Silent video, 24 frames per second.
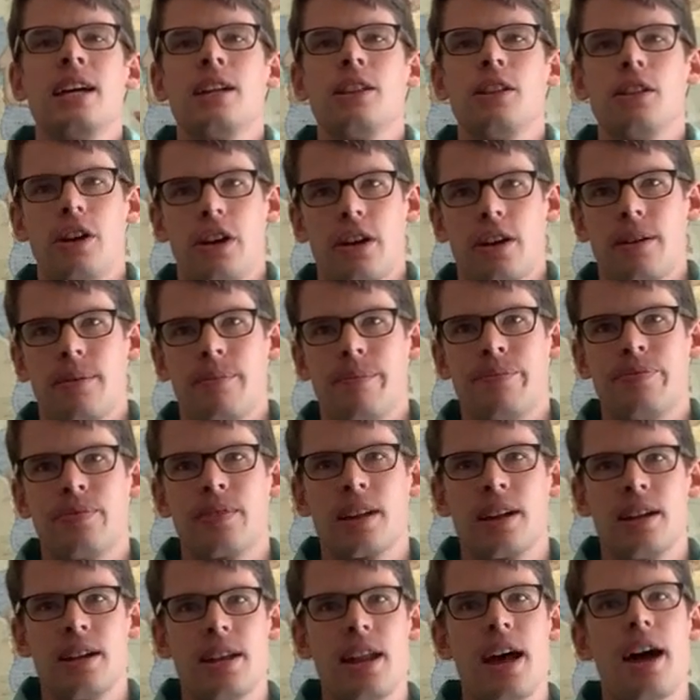Look,
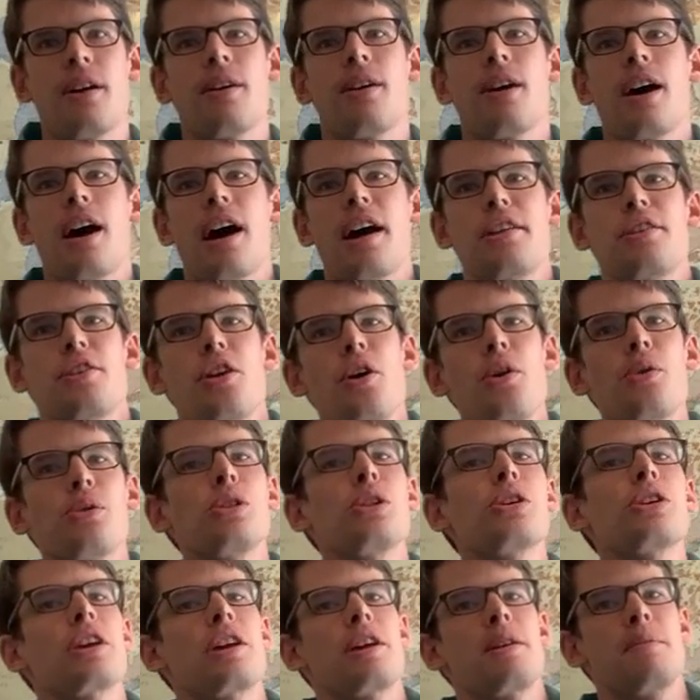now I know
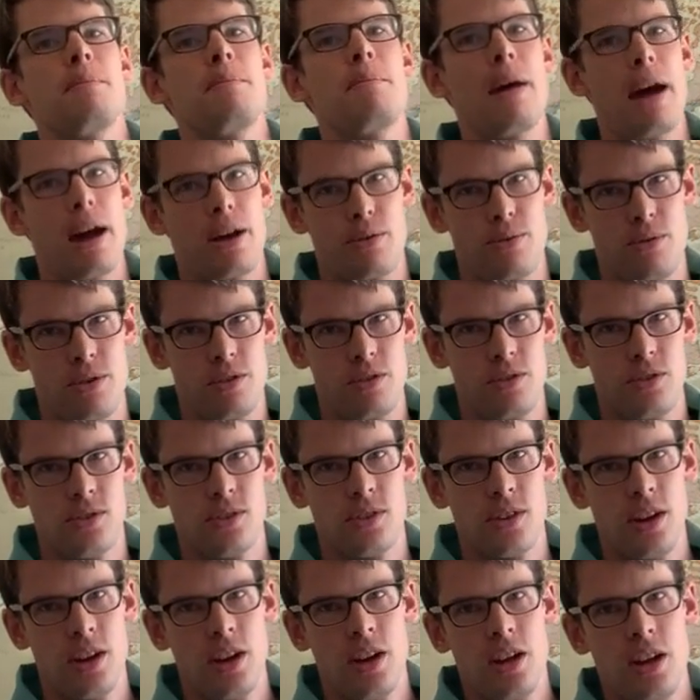looking backwards,
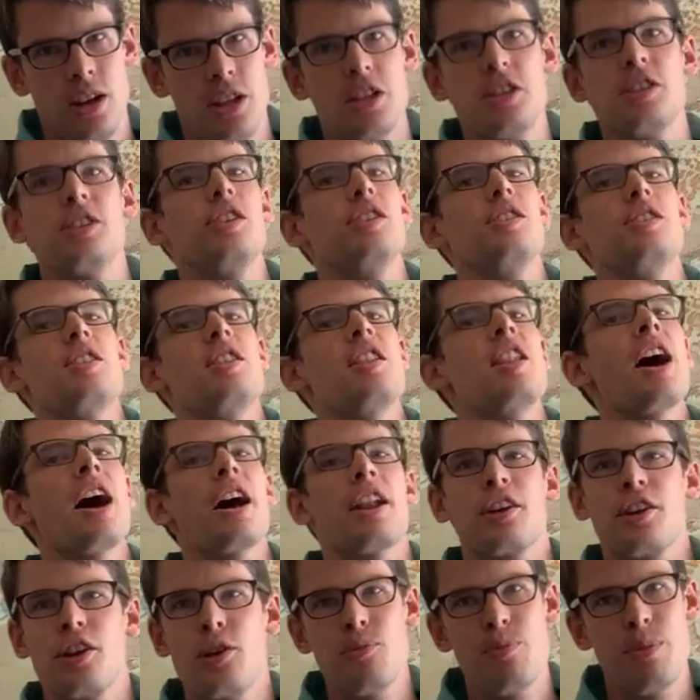this is
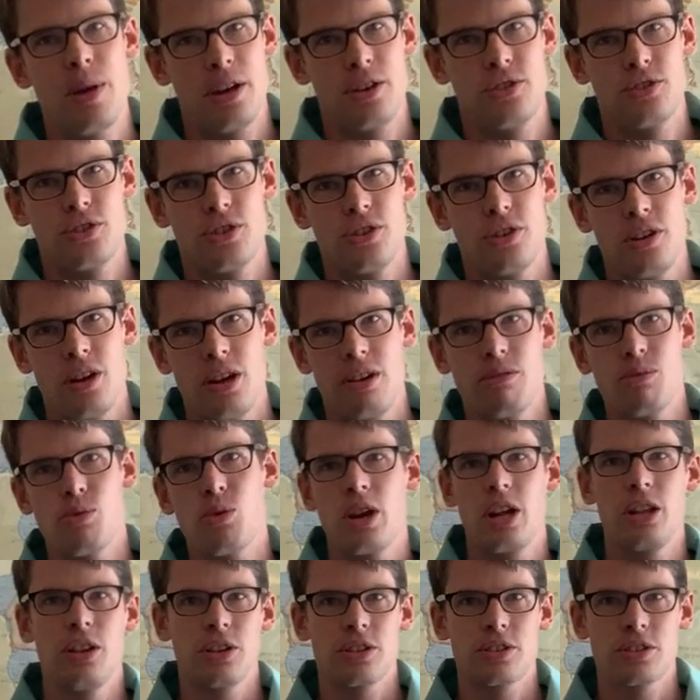not a good picture of
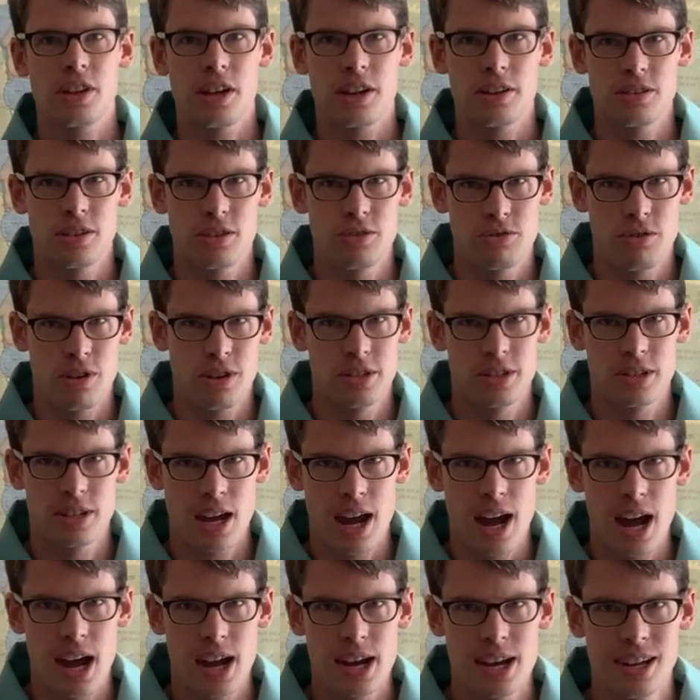what it looks like to trust
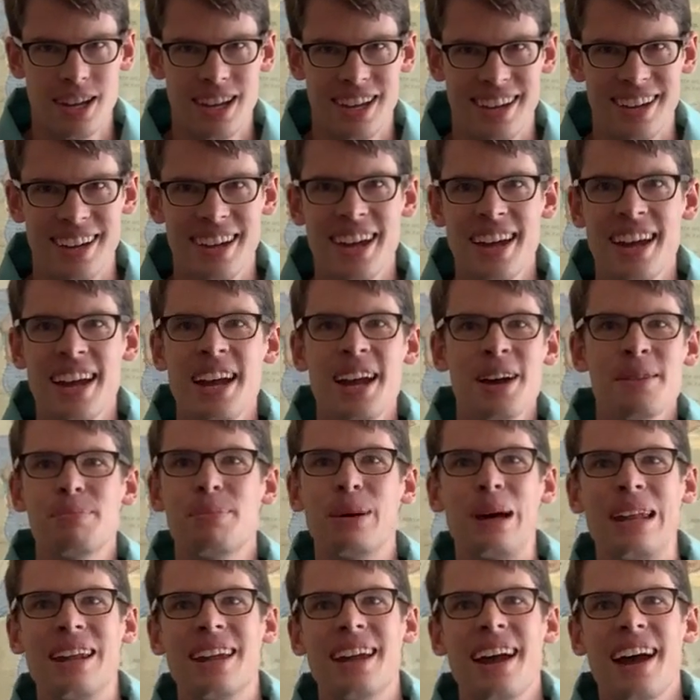God.
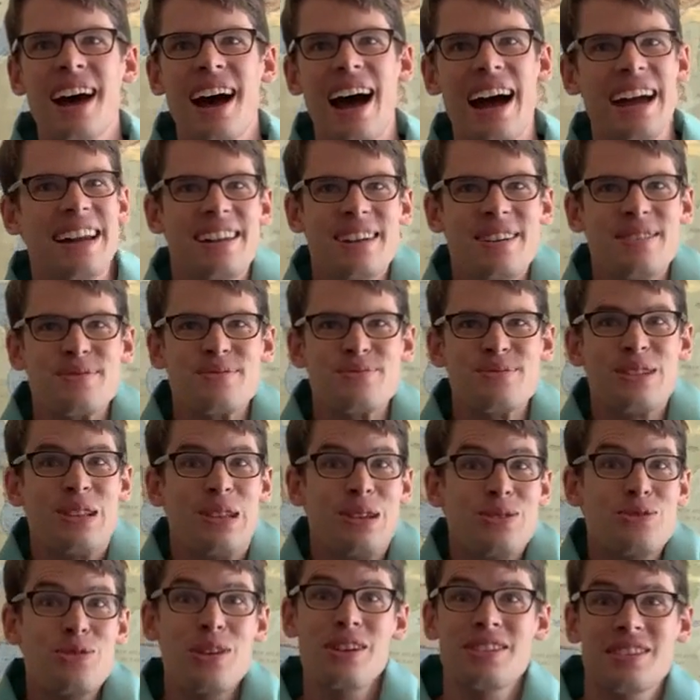But I didn't
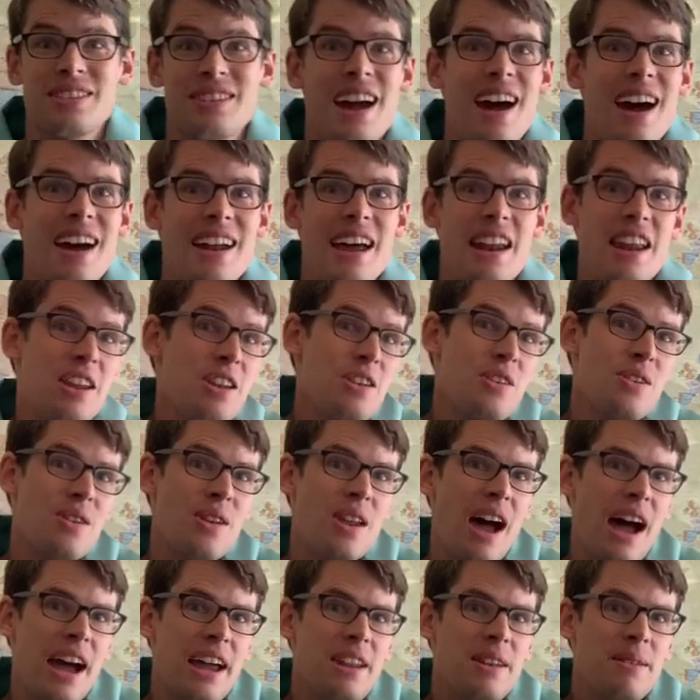really trust God. I
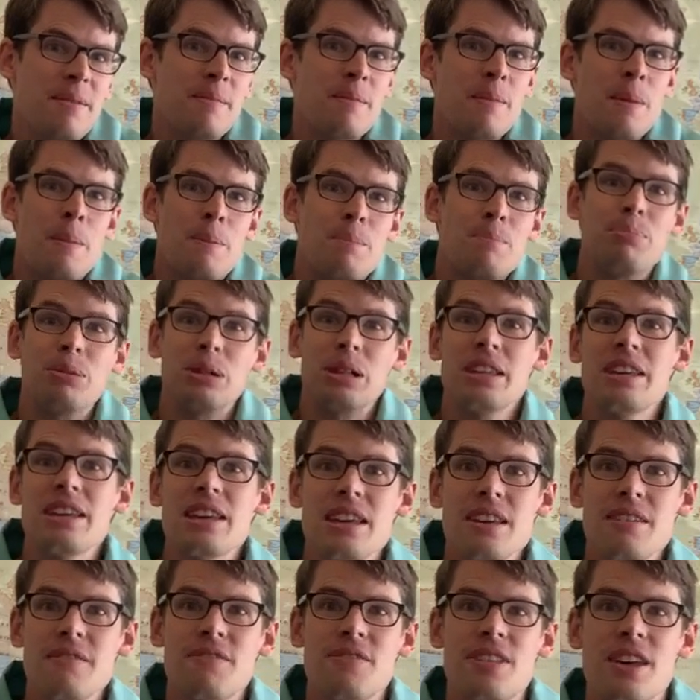didn't
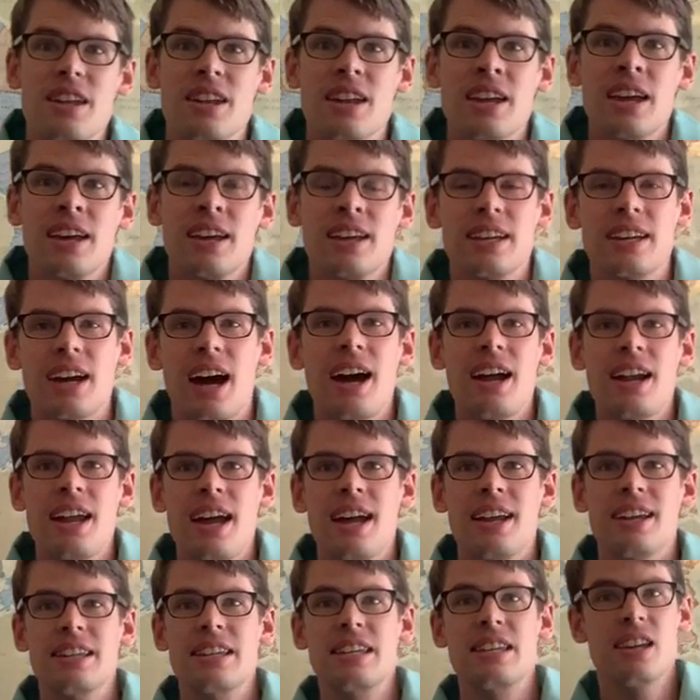believe that God
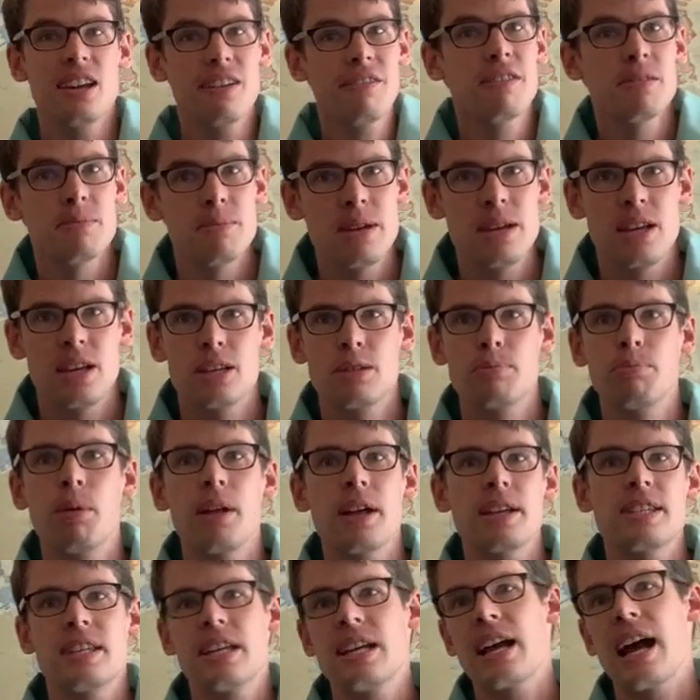had given me his
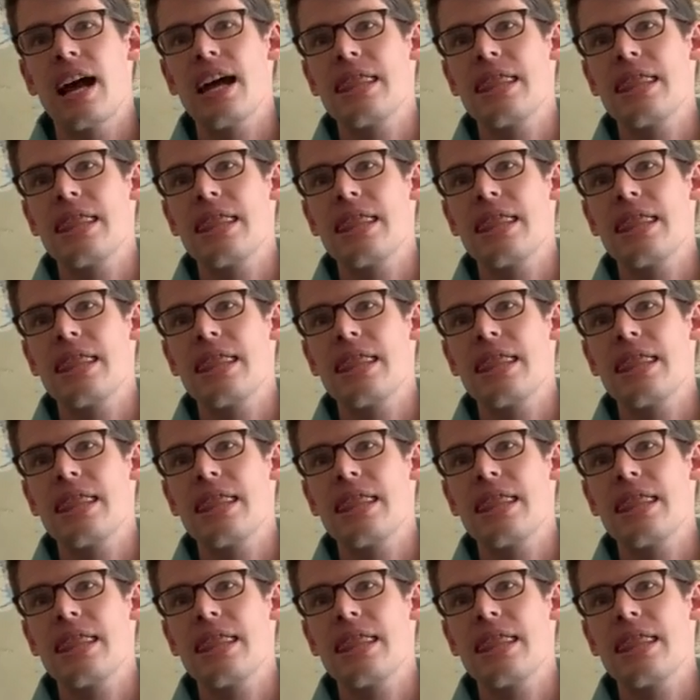blessing.